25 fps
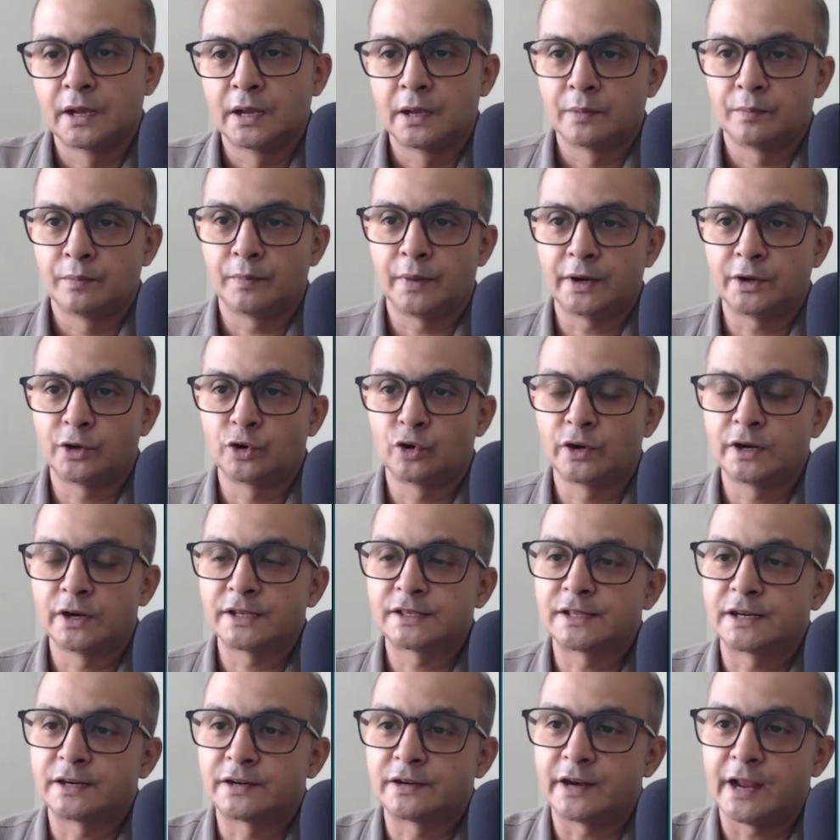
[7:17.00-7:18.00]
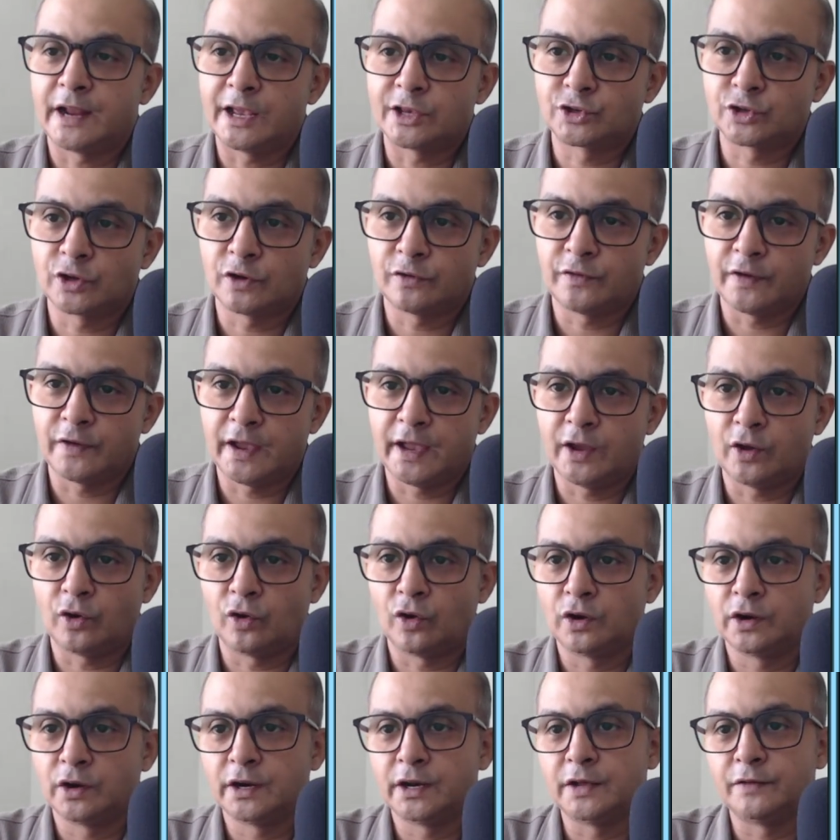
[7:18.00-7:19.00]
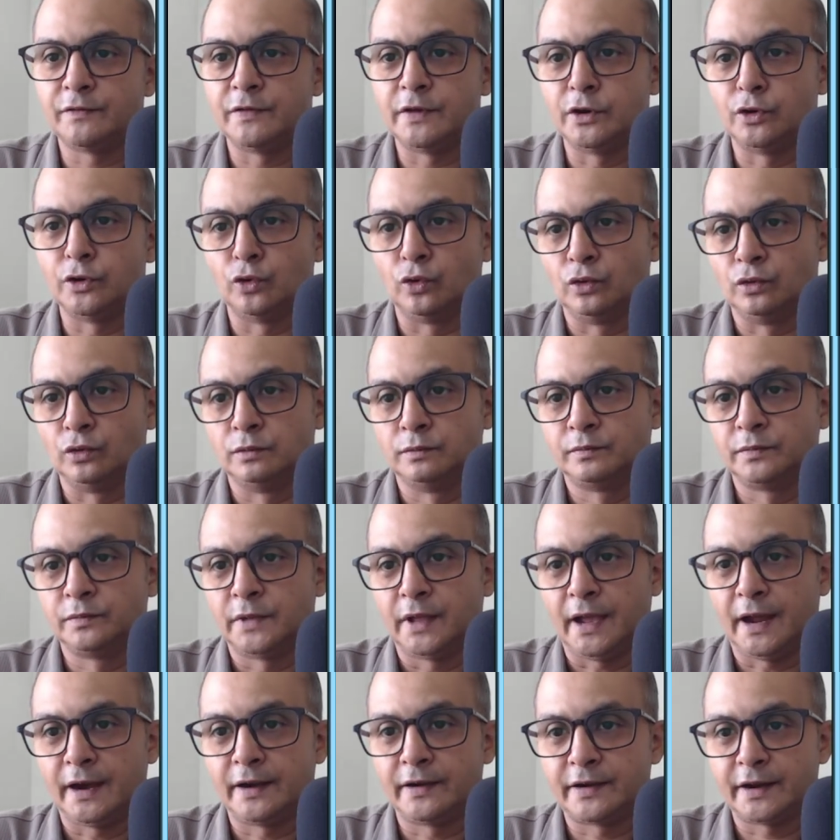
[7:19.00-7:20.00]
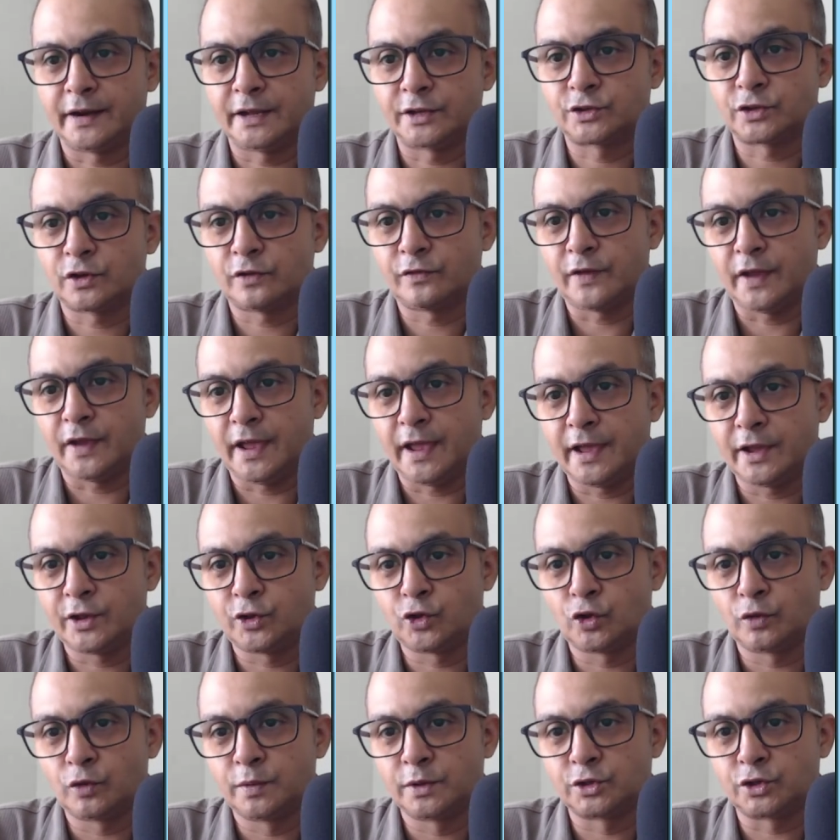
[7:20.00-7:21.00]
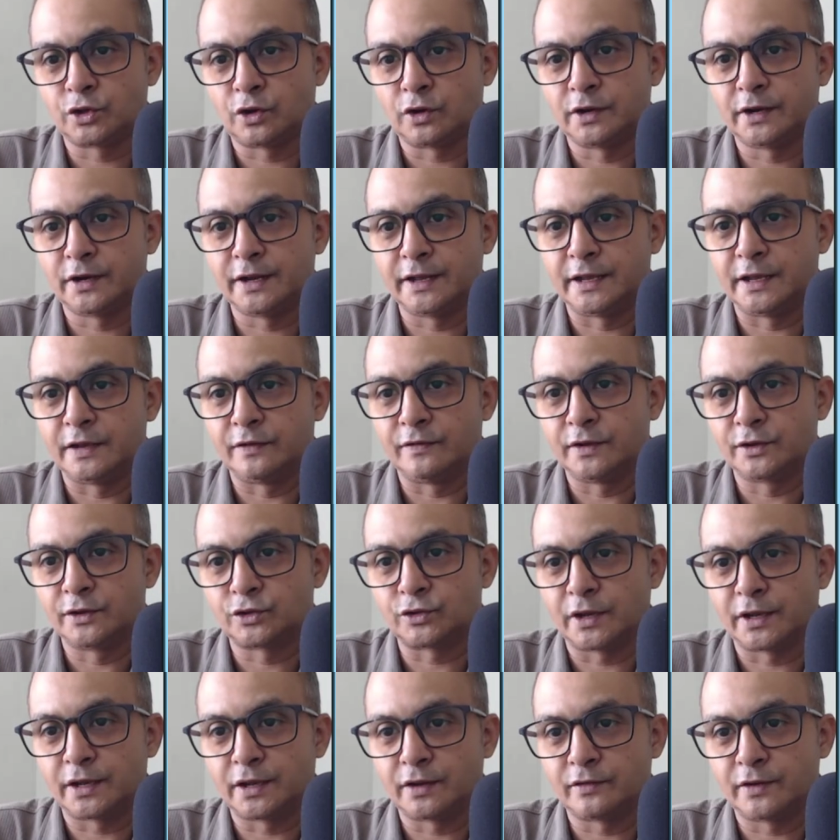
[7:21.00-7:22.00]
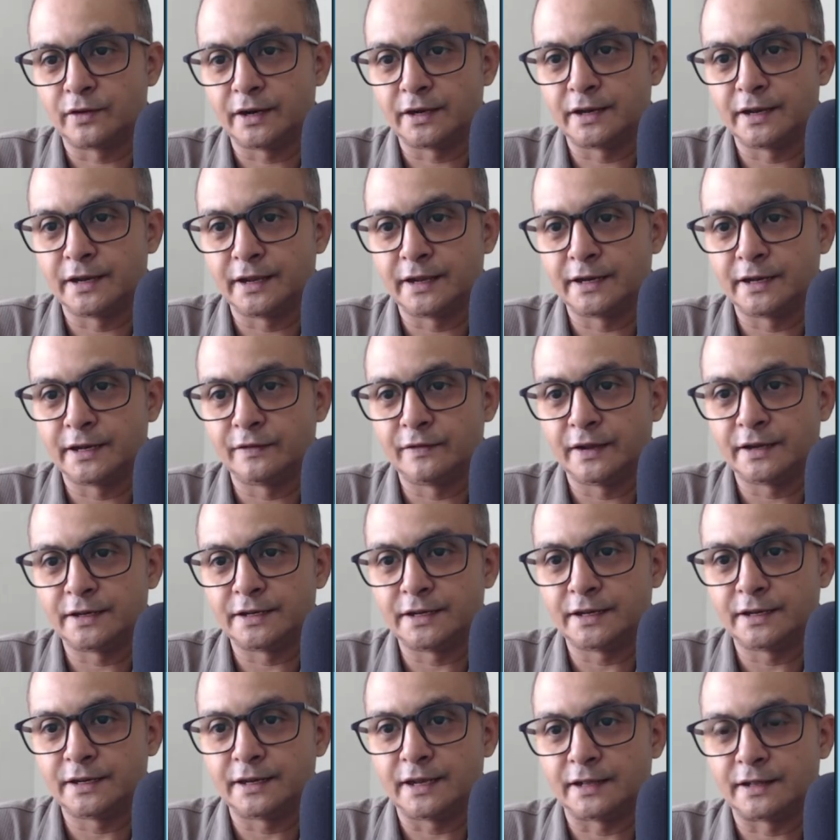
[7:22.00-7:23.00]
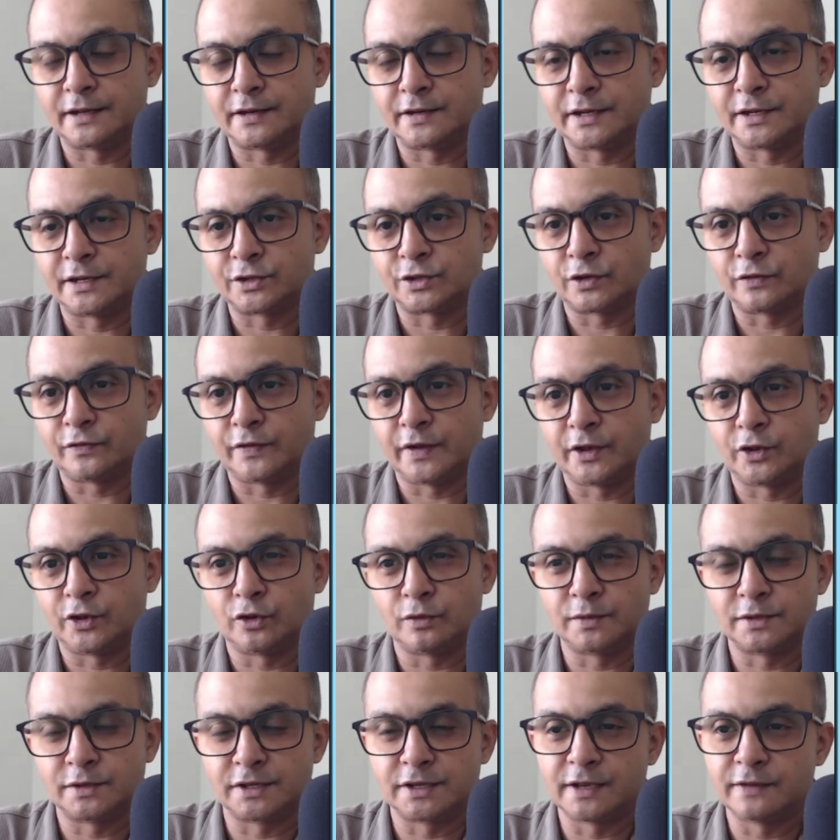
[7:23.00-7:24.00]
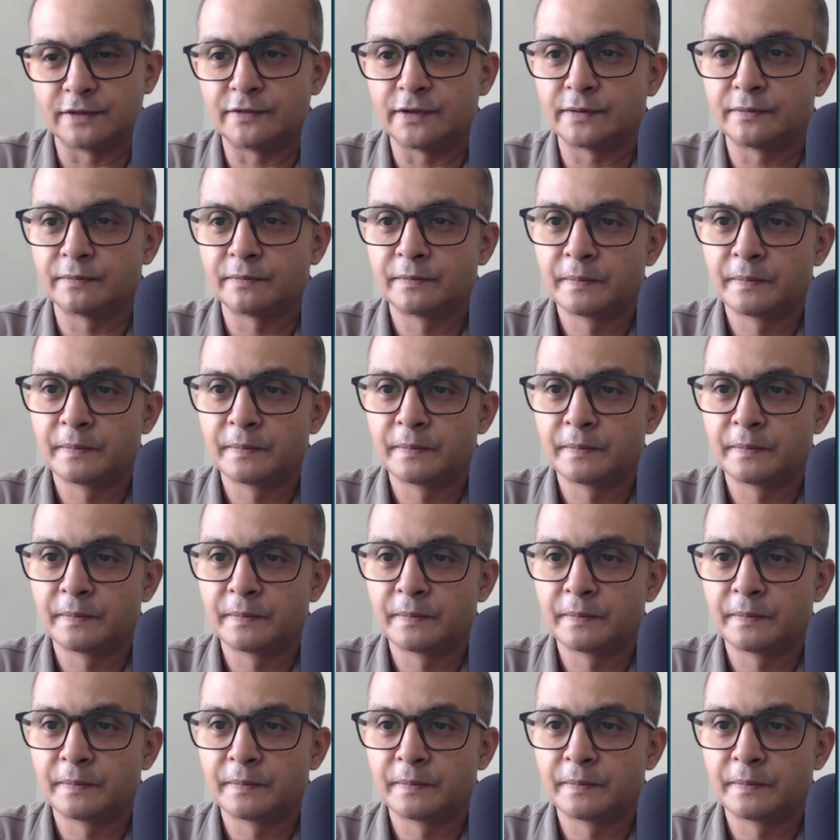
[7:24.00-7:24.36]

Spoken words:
But notice the trace of A already we know, and trace of A cube is already given. So I can write negative 18 as the trace of A cube is given.